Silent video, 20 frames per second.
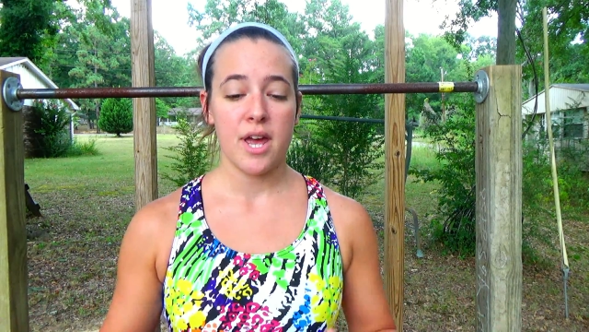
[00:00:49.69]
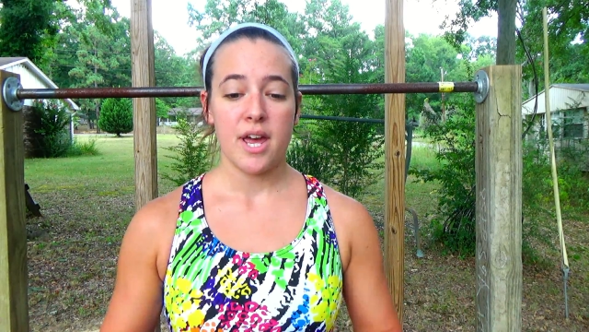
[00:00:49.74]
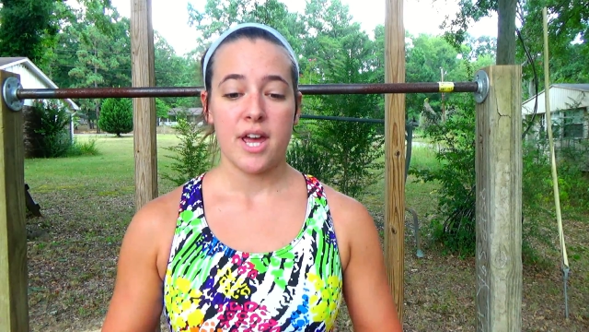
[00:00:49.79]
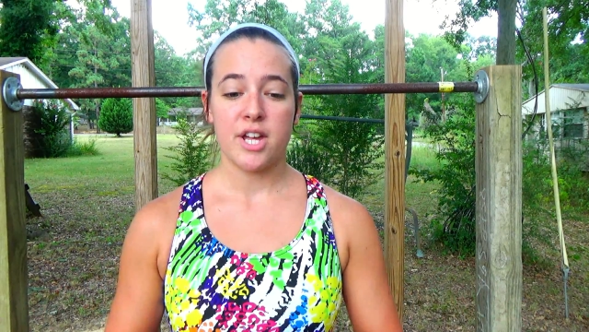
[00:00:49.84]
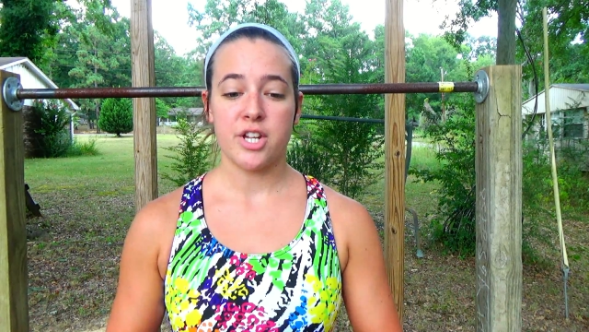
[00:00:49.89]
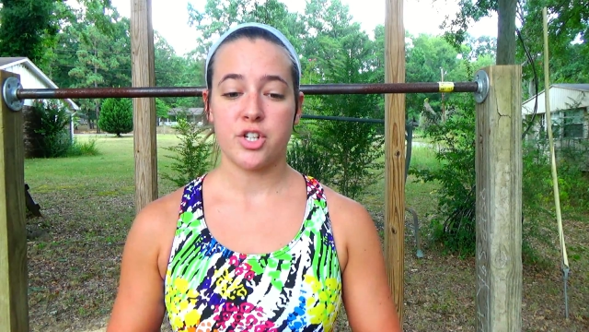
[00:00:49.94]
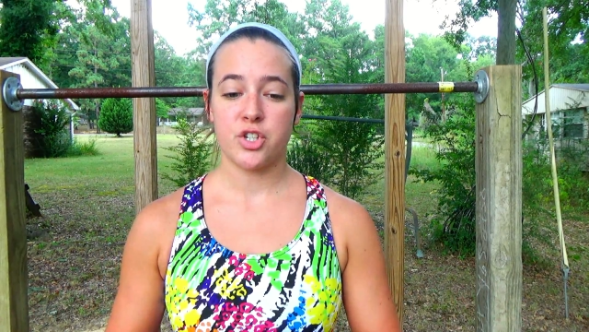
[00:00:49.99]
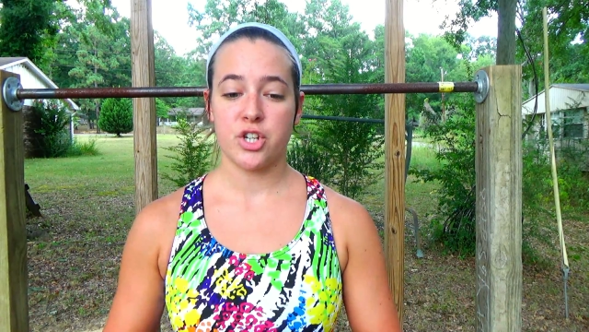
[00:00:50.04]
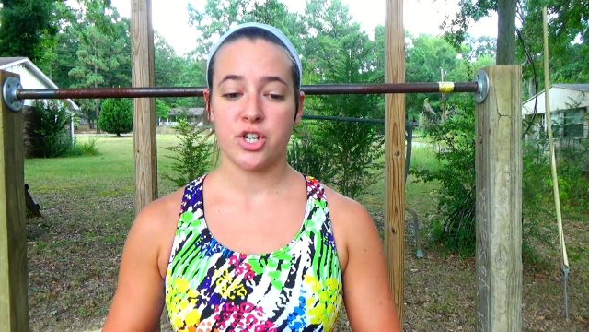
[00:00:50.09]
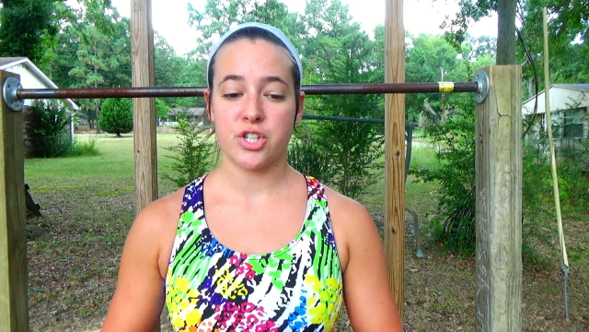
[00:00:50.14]

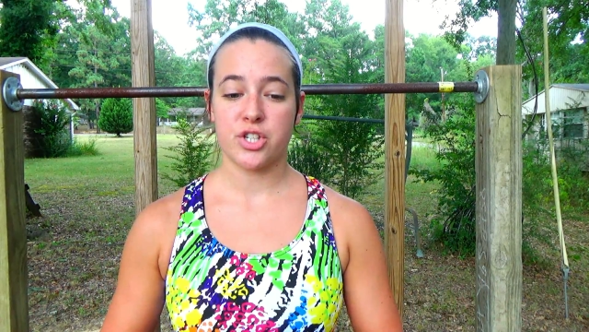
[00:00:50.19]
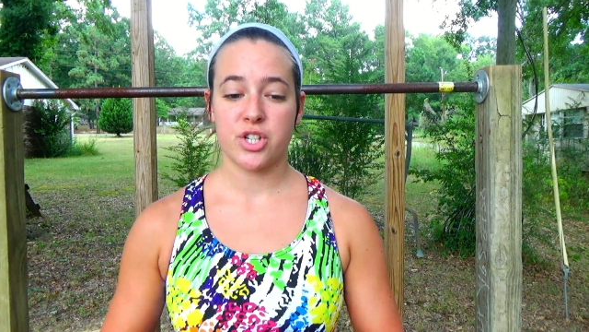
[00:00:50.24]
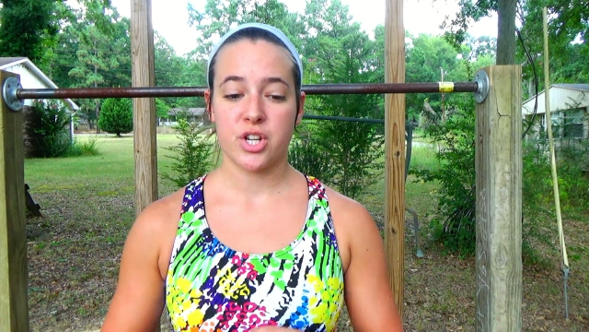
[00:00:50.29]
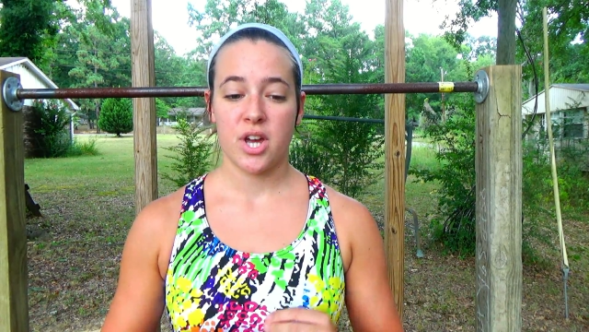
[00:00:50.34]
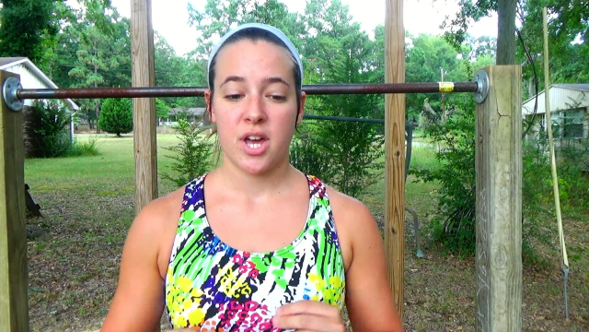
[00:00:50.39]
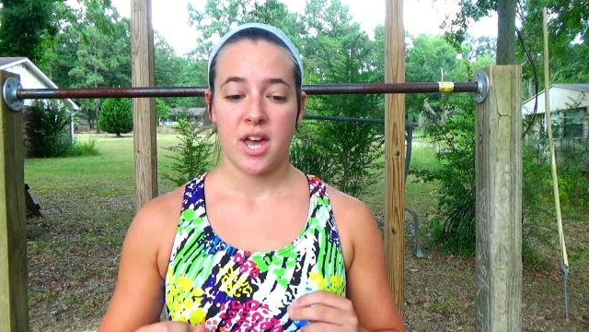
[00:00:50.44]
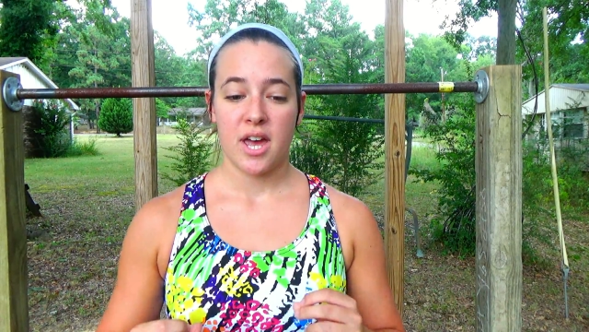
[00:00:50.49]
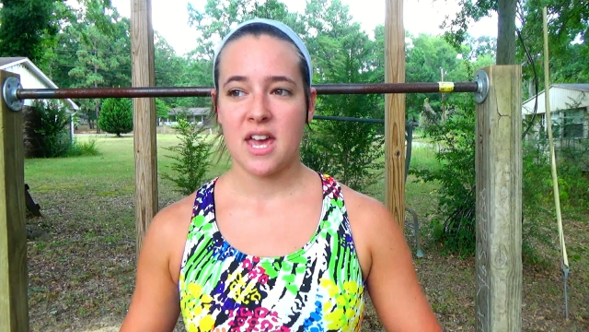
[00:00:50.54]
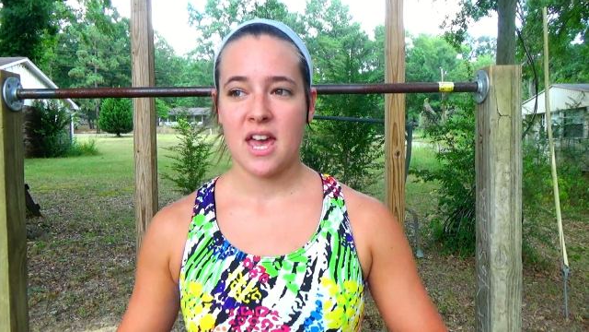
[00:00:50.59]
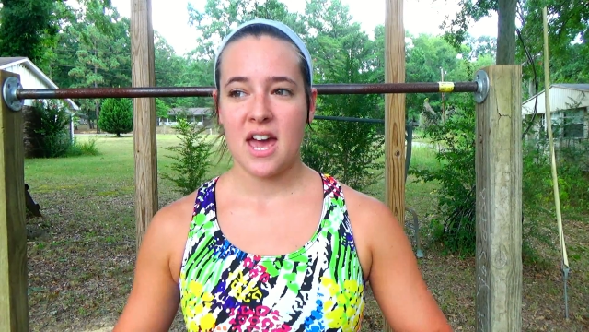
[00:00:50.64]
It's just
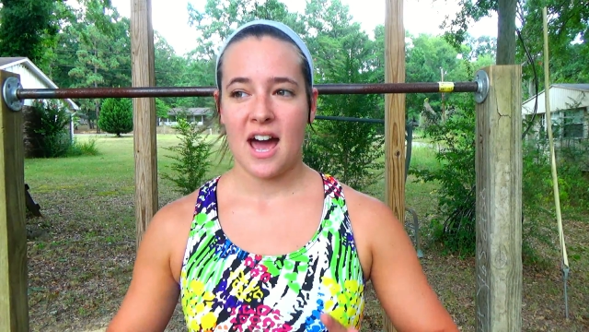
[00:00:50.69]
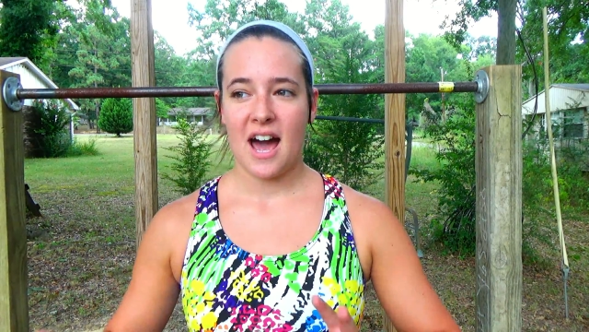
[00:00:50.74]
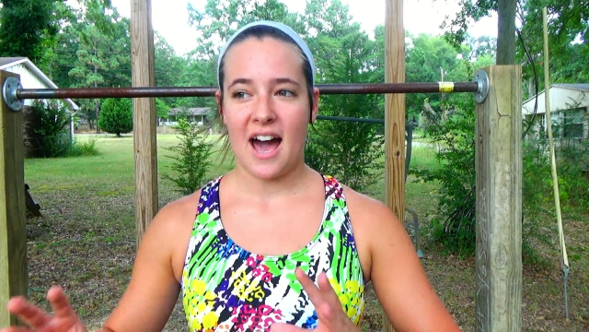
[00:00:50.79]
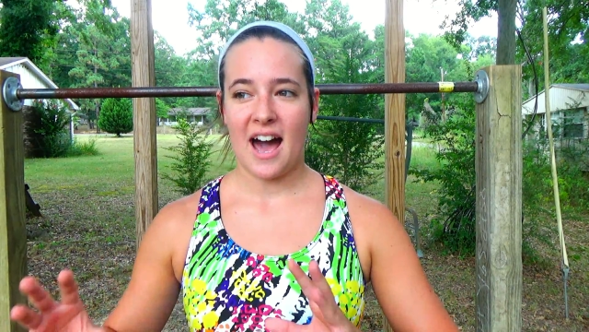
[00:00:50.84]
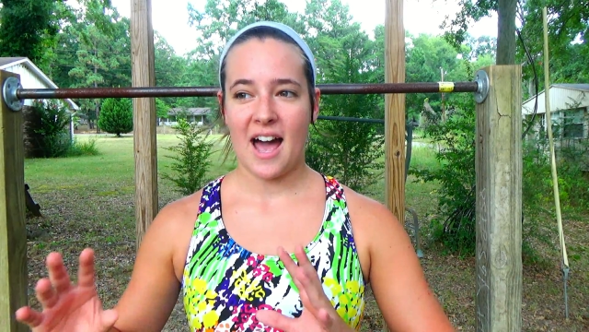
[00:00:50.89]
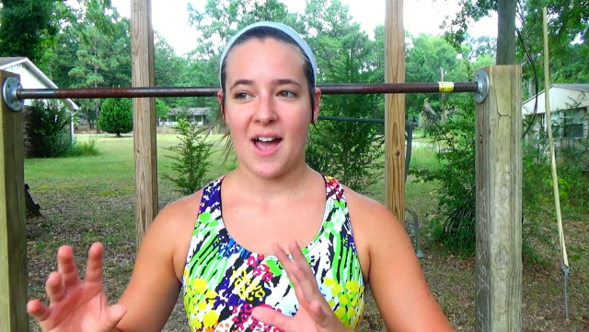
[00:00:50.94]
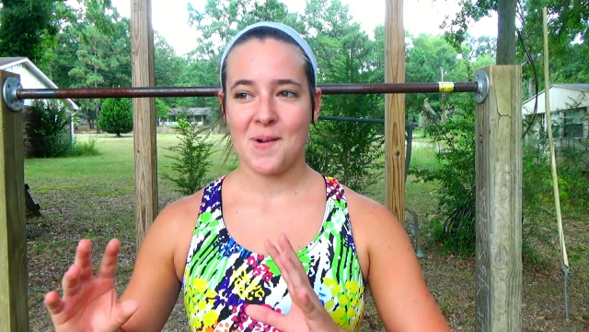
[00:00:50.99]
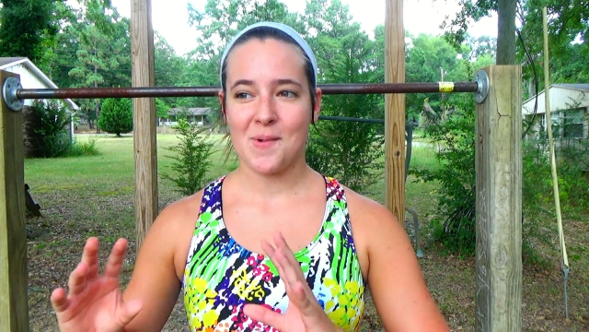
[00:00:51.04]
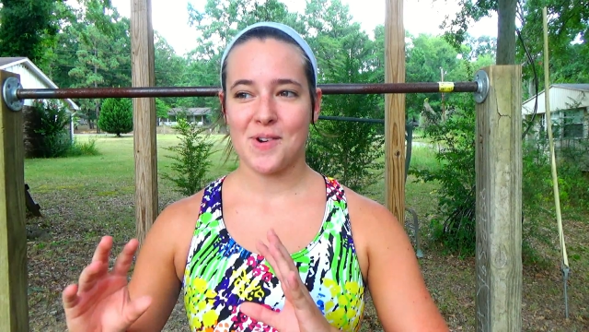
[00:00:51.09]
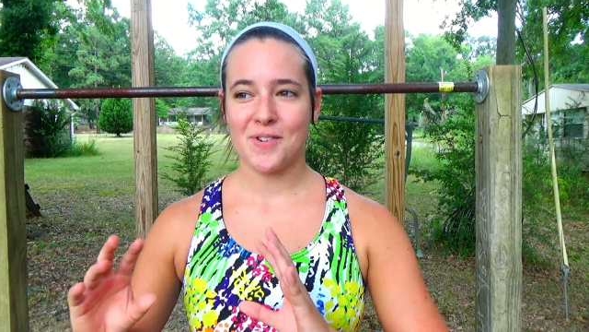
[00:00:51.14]

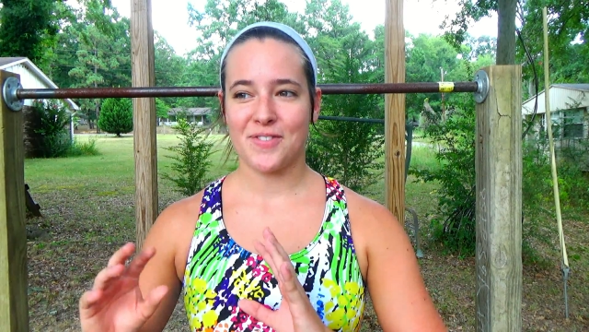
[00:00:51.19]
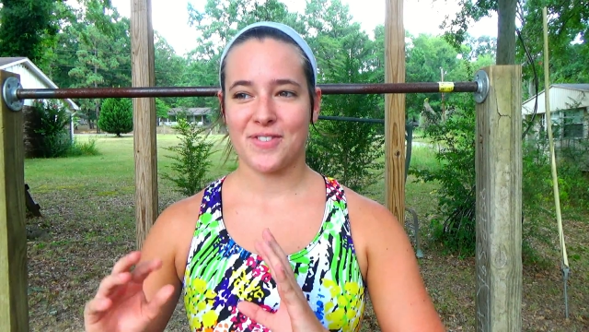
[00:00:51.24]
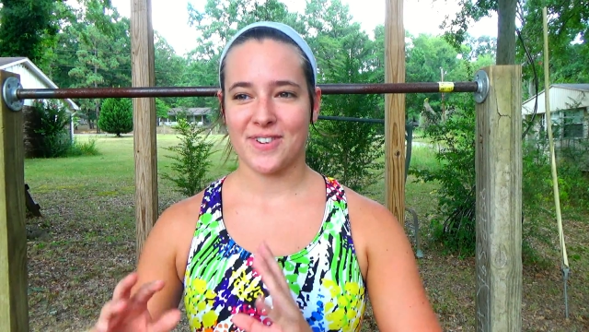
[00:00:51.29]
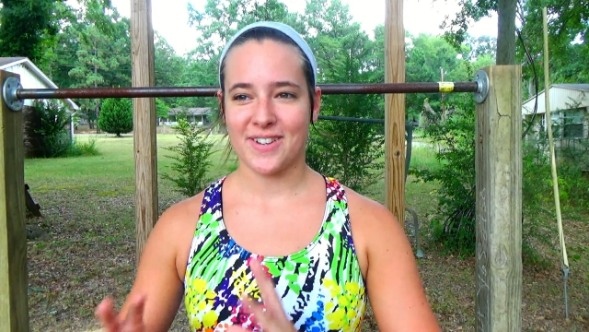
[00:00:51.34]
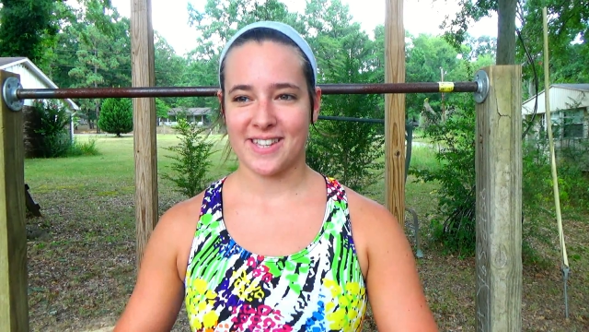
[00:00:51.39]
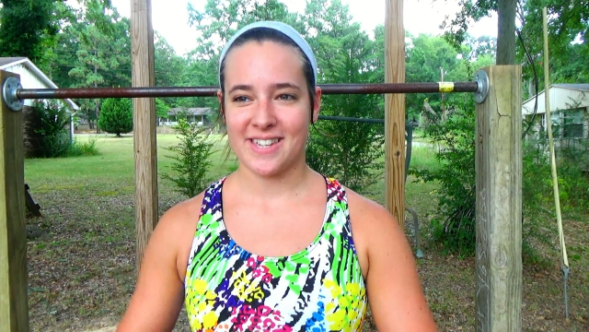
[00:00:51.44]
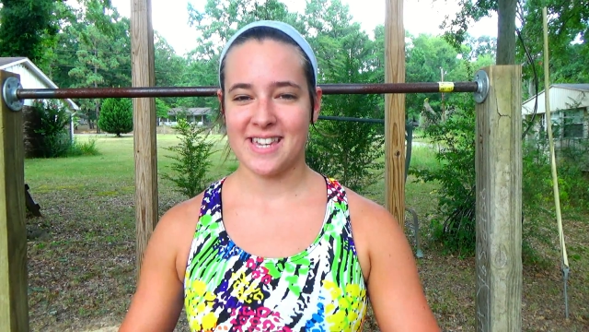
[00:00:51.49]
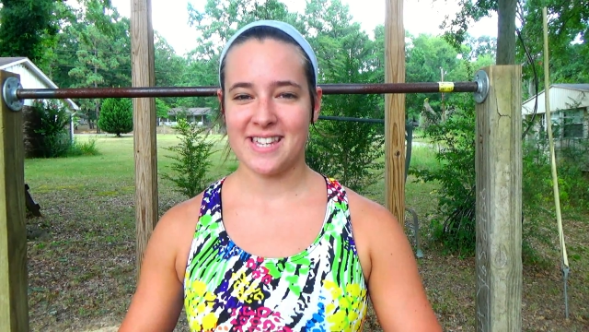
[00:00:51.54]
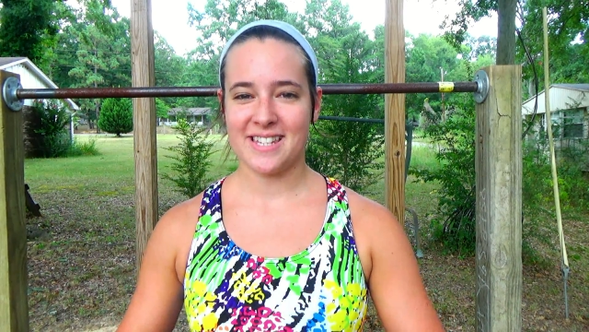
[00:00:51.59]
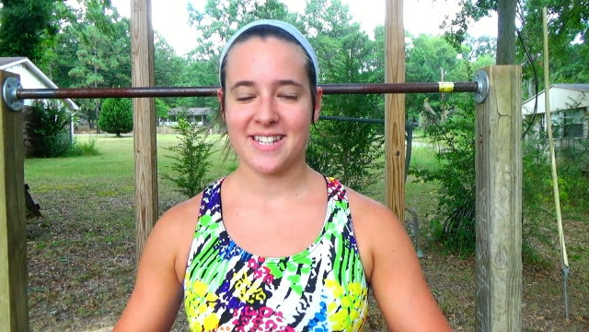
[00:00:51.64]
I will
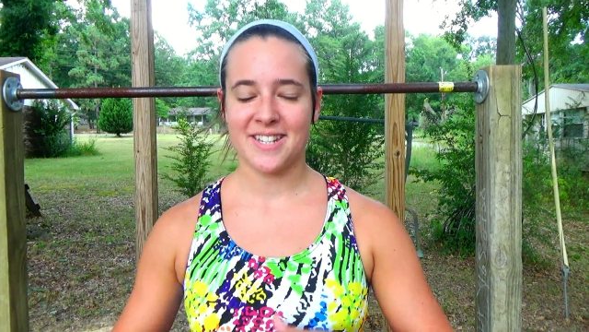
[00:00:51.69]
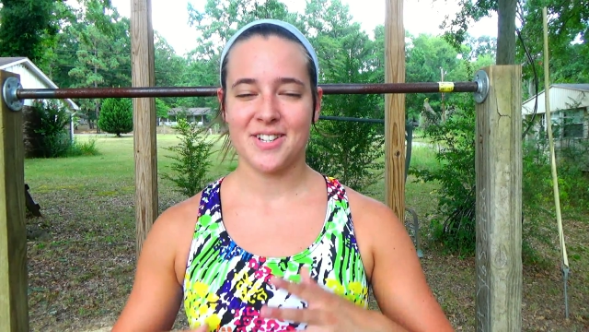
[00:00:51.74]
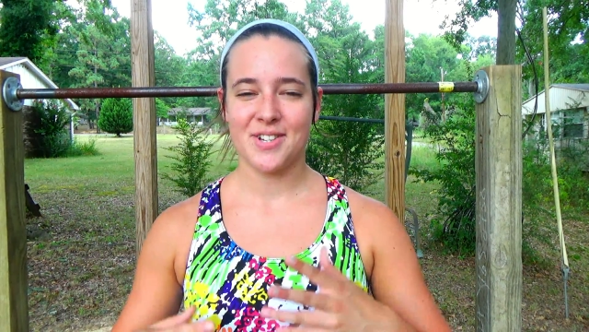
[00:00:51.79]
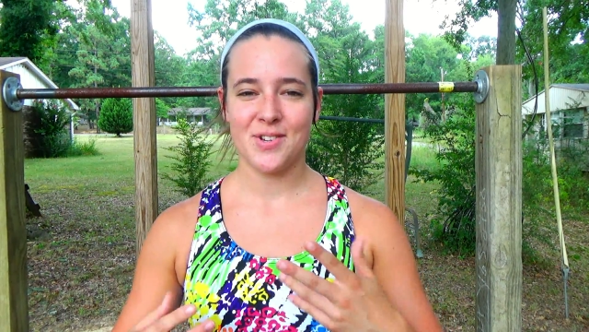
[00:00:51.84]
forget